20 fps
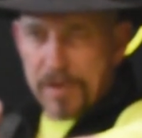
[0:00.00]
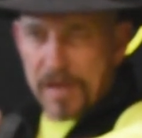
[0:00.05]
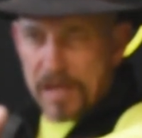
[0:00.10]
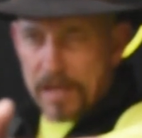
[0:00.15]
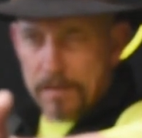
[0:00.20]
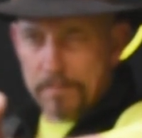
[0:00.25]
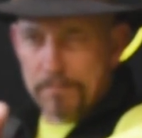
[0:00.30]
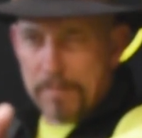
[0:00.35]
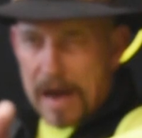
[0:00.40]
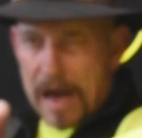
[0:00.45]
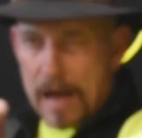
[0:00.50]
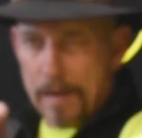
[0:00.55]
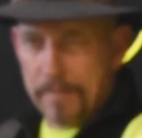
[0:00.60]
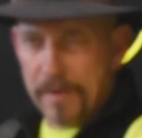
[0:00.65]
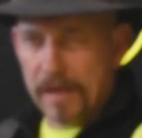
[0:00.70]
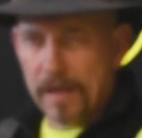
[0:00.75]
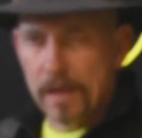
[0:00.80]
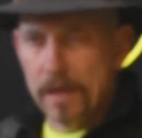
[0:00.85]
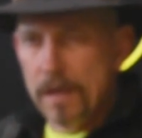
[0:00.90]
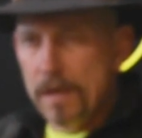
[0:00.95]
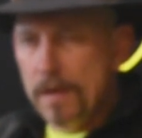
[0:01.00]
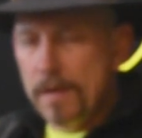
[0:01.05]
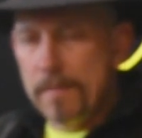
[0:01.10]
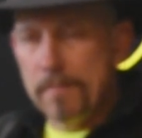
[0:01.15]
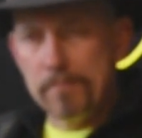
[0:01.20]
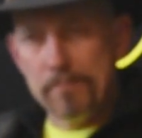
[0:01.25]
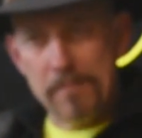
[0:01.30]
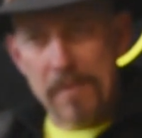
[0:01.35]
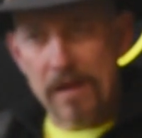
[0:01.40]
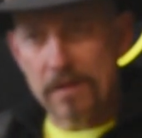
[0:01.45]
pin bobbing
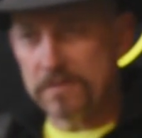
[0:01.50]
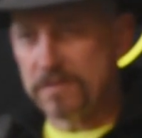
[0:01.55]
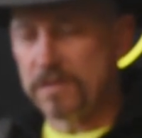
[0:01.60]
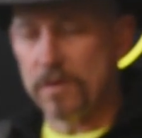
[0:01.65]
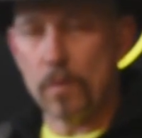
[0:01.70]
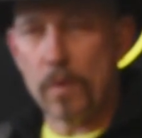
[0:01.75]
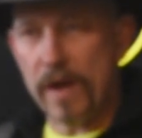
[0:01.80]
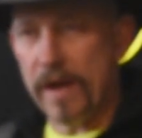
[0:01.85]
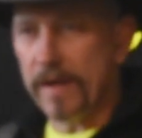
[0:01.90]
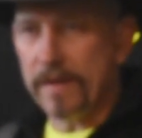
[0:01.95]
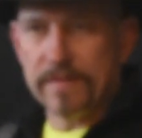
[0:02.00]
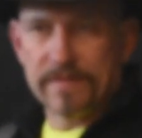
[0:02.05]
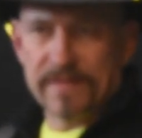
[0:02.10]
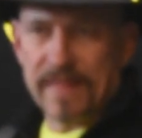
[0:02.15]
melts away.